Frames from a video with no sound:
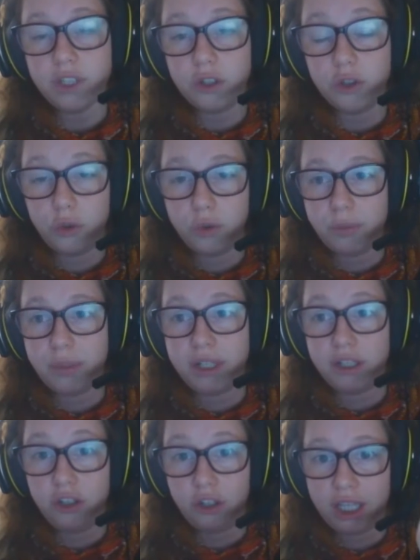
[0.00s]
who had
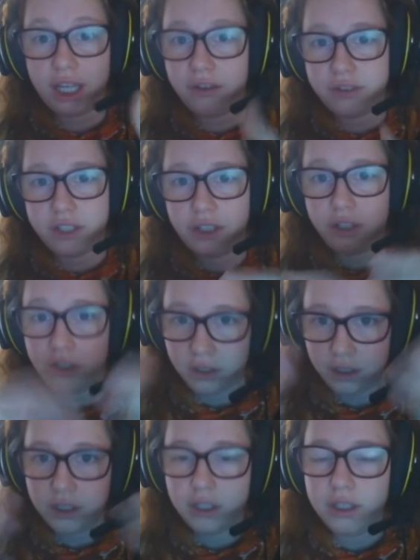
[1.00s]
been looking after her,
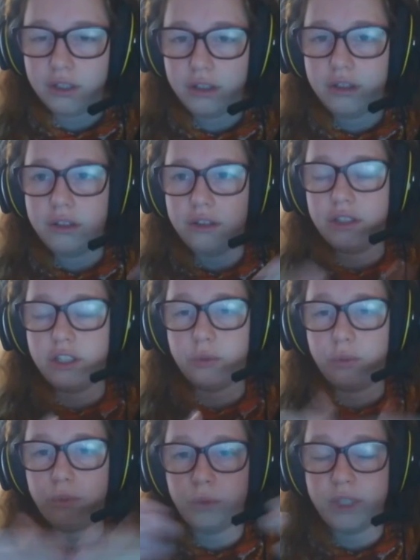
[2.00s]

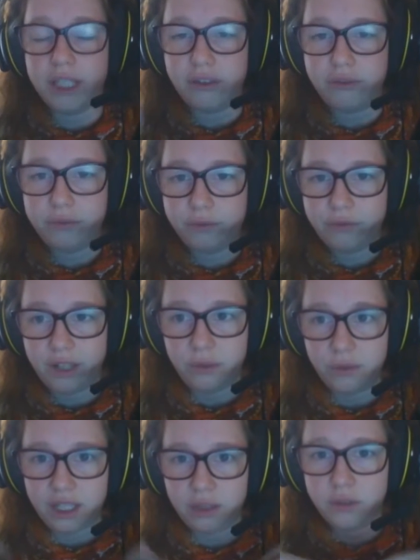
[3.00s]
when they
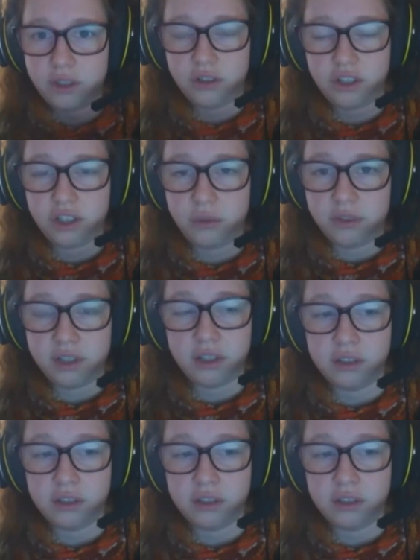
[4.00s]
found out that she was,